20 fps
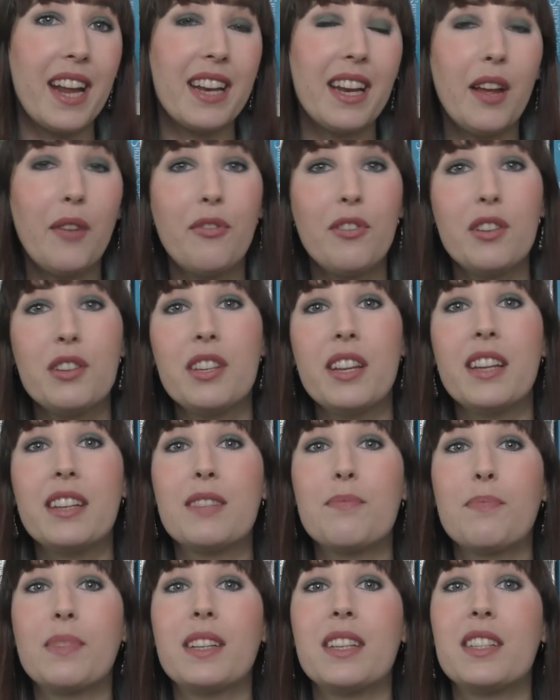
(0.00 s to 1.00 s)
And if you
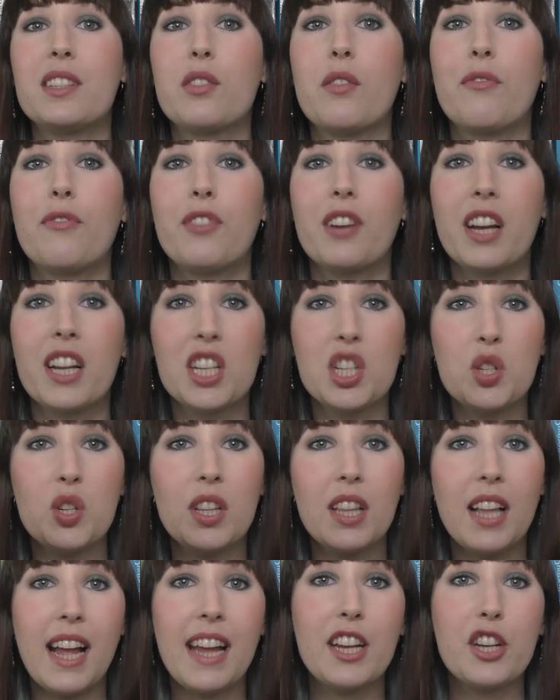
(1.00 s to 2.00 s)
did, please don't forget to
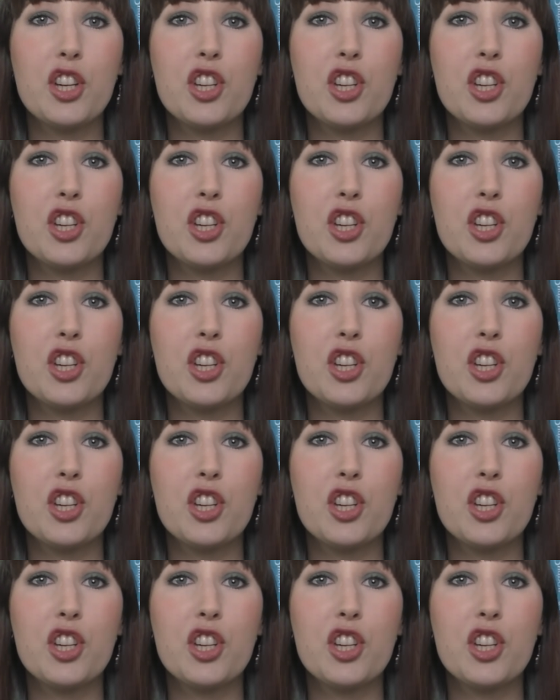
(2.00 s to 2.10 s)
like,